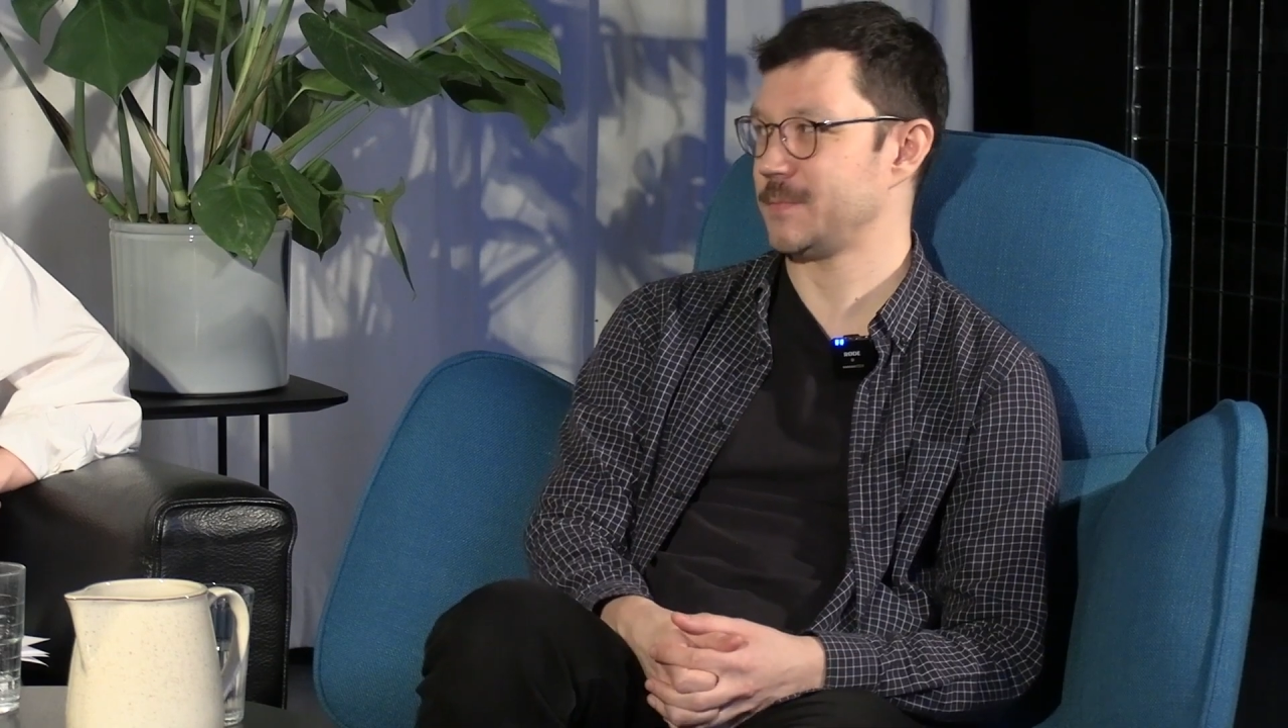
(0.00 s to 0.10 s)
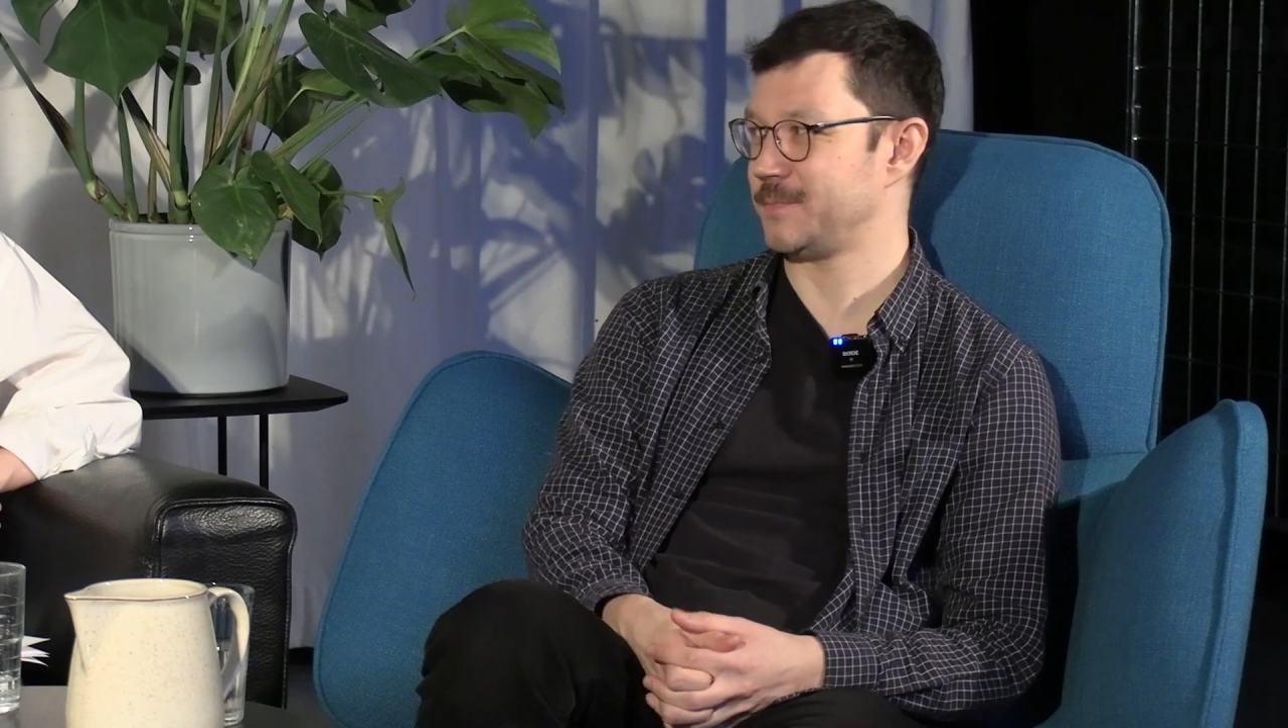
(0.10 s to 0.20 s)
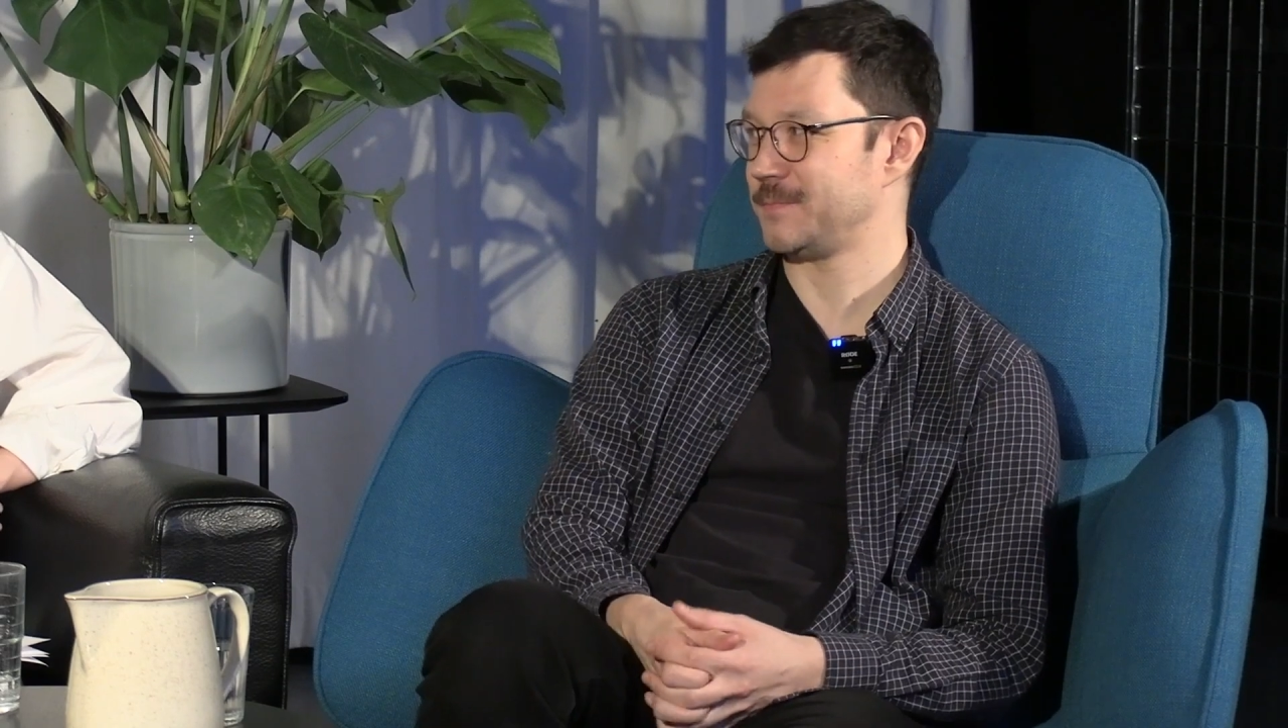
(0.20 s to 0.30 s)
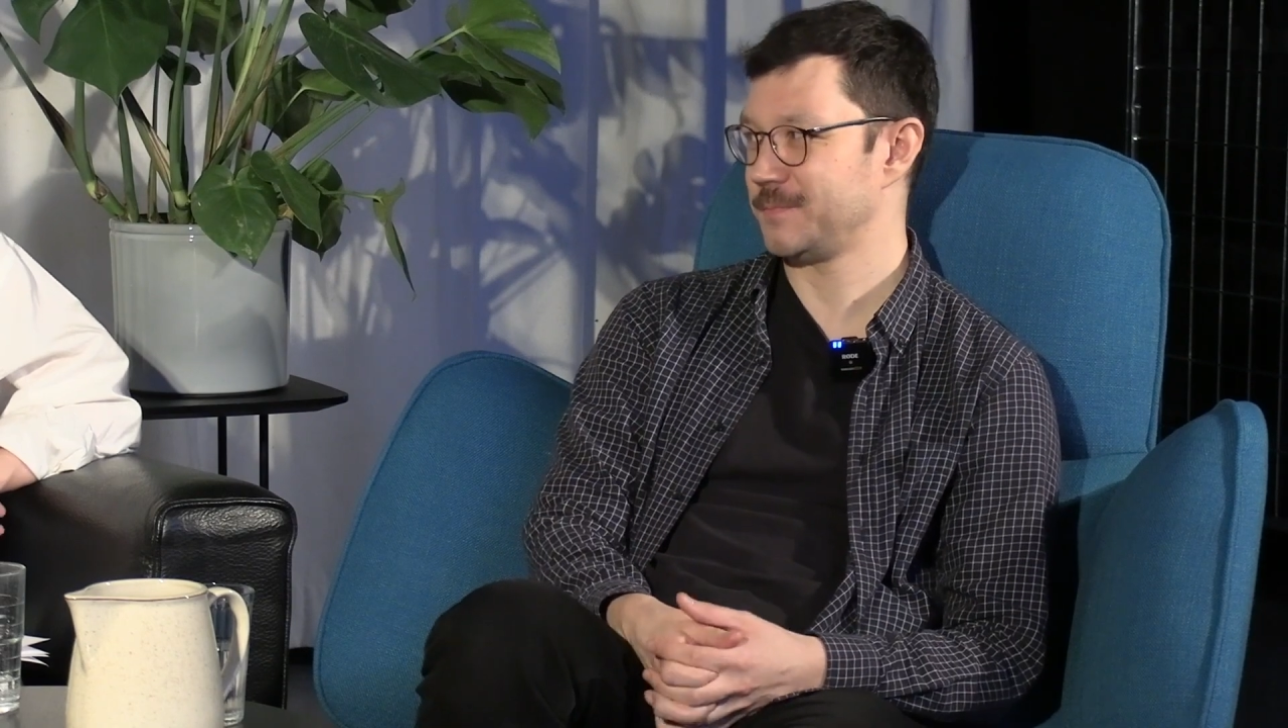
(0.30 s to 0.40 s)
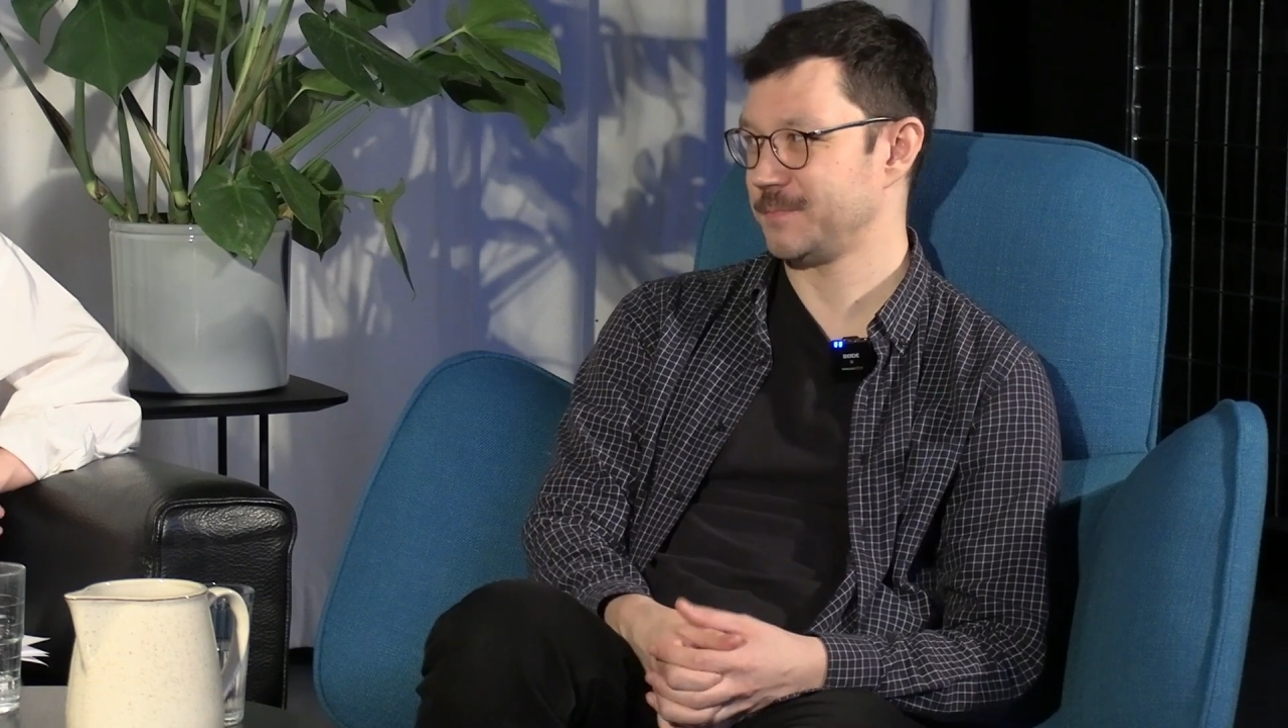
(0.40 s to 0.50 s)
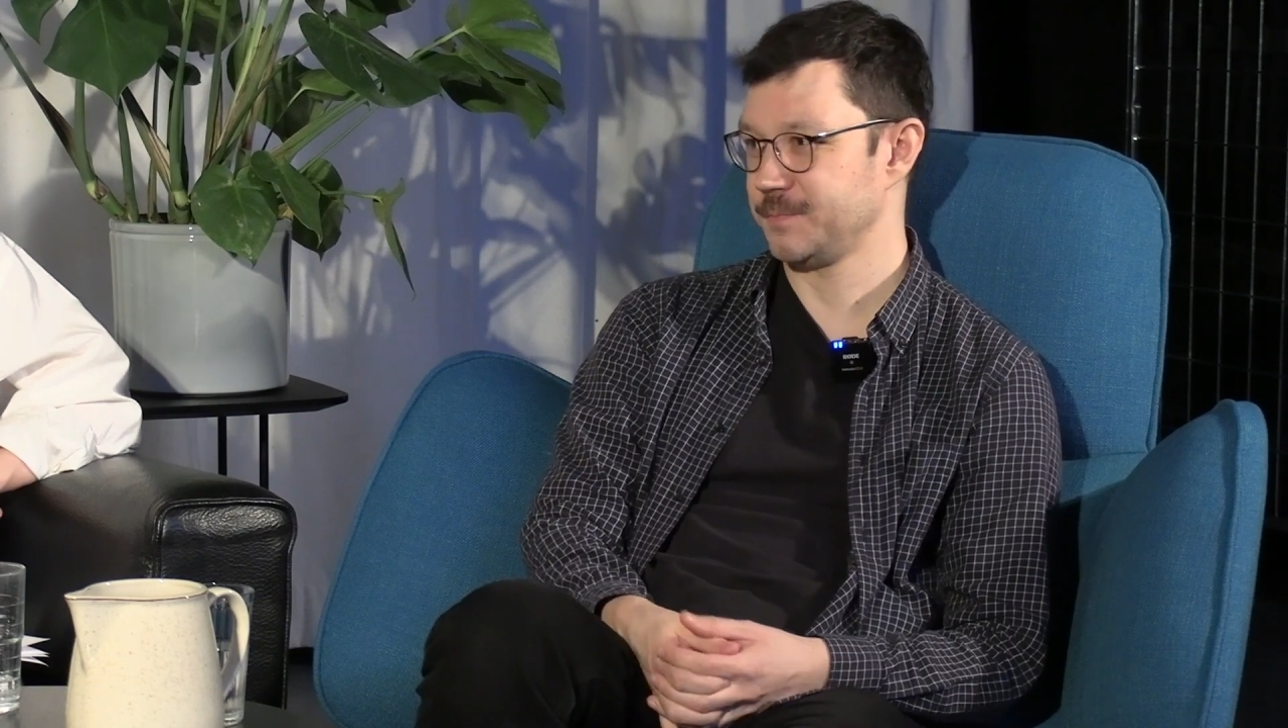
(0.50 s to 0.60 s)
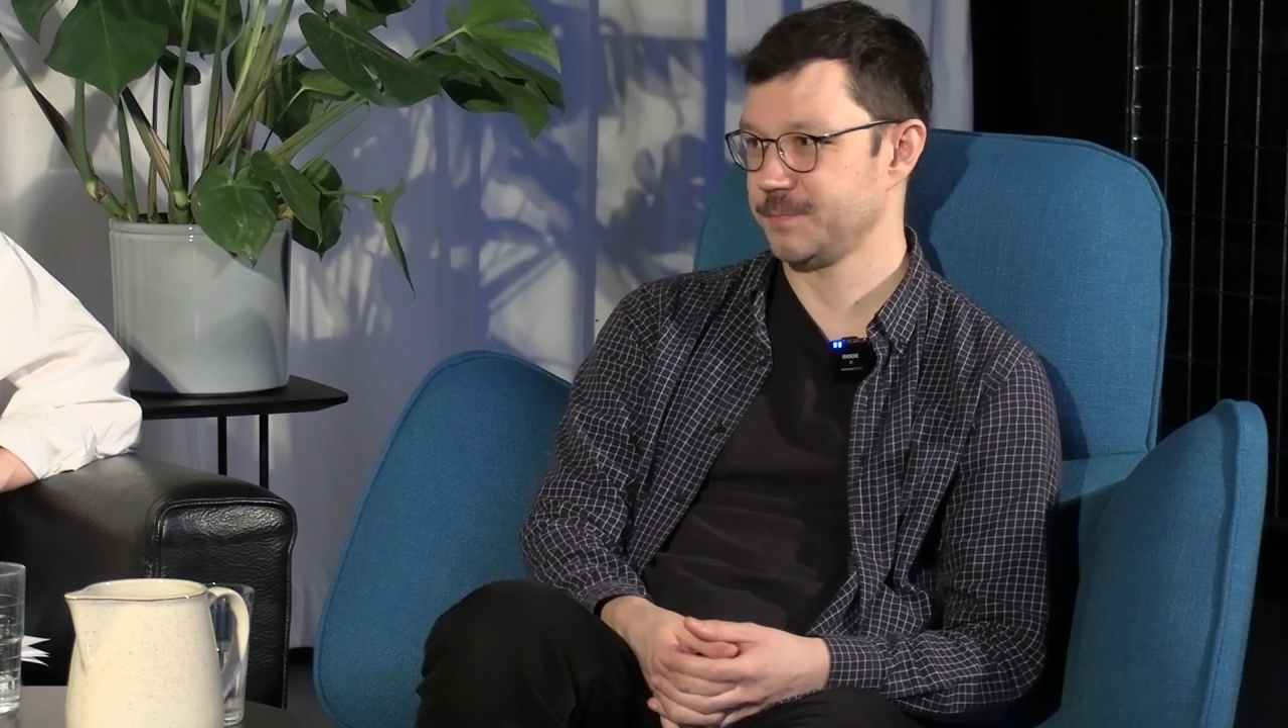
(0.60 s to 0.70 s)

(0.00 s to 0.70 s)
Mm-hmm.